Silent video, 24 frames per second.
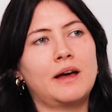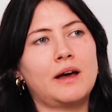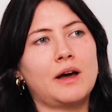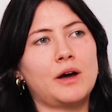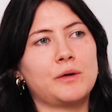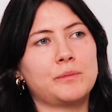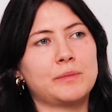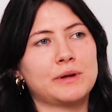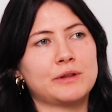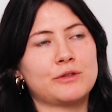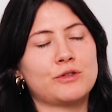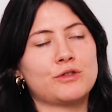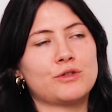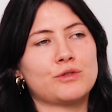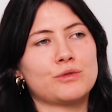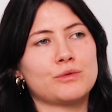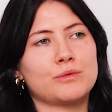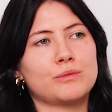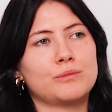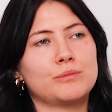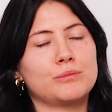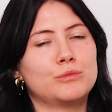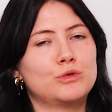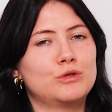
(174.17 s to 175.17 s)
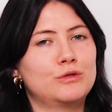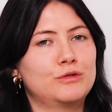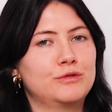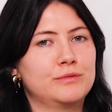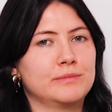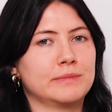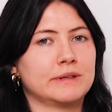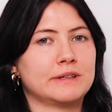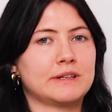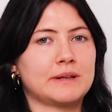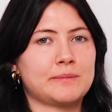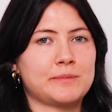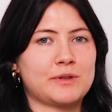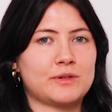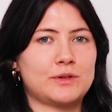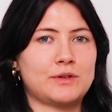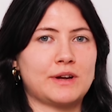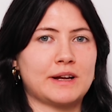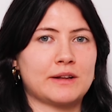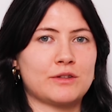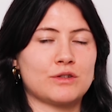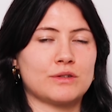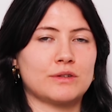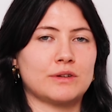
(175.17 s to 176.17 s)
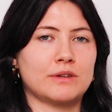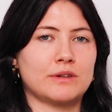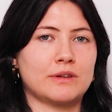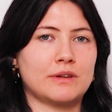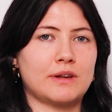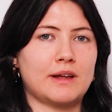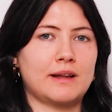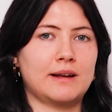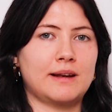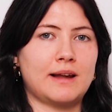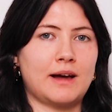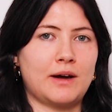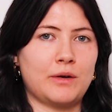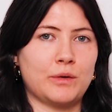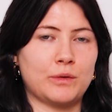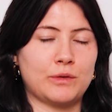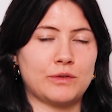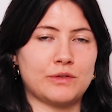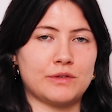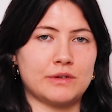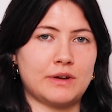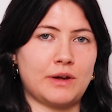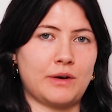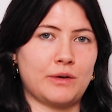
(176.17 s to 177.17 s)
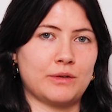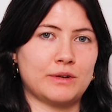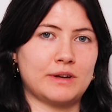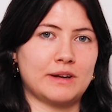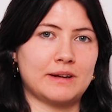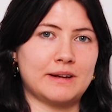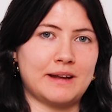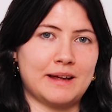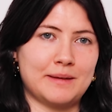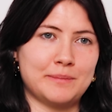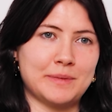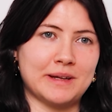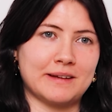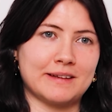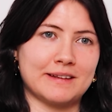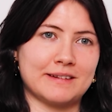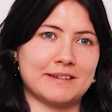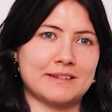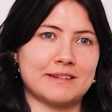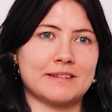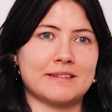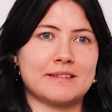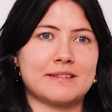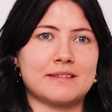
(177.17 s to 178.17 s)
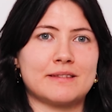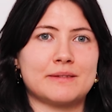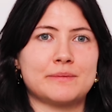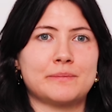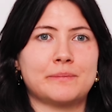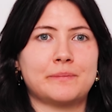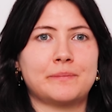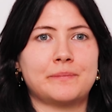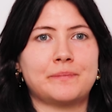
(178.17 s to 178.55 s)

much movement abstraction allows and how dynamic it is.